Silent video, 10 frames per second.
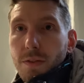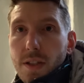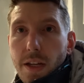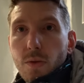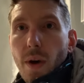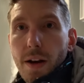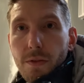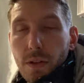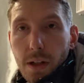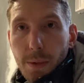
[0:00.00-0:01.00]
stays wet for
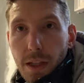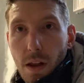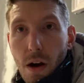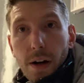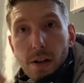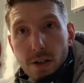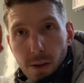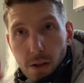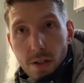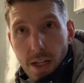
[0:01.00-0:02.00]
a little bit longer, so it
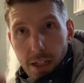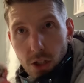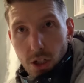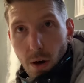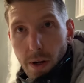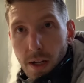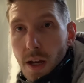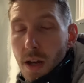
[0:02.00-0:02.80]
looks like it's showing,